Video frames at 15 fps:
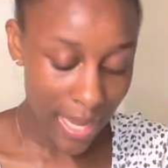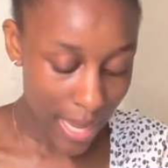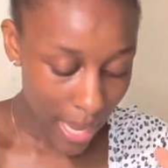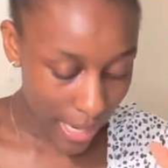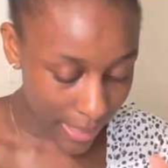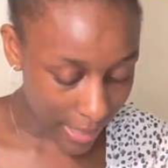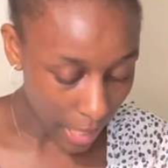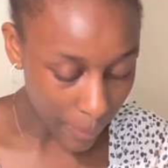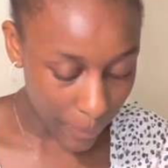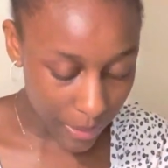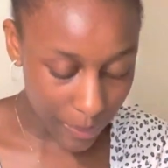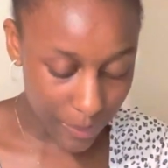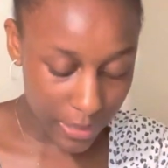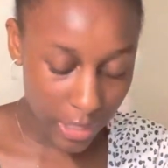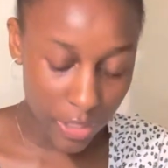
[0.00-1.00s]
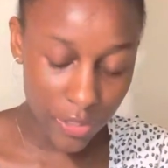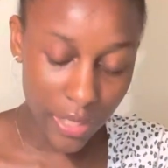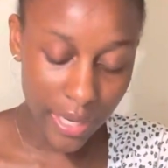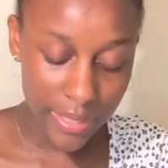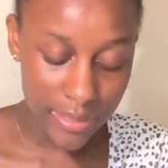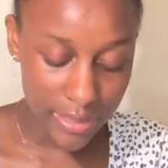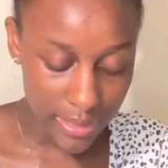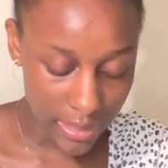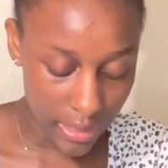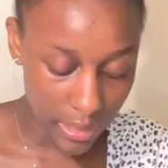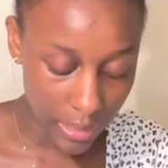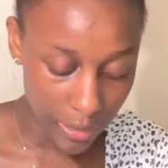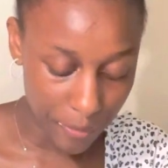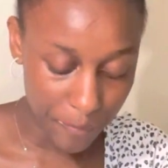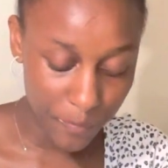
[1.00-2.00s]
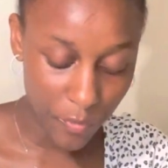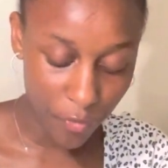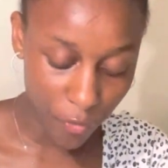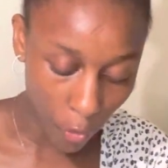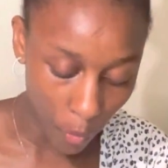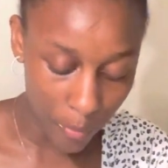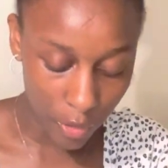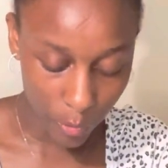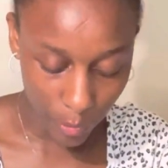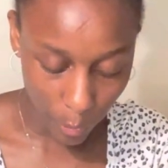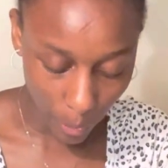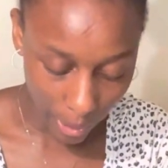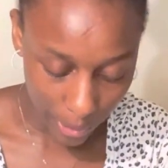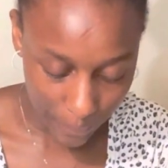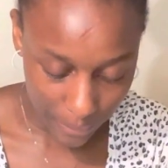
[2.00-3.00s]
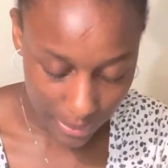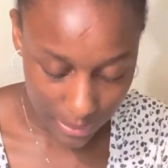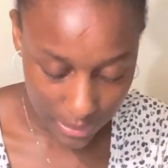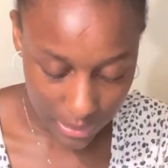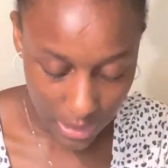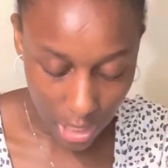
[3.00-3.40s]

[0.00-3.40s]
And now I'm going to be telling you guys the formal requirements.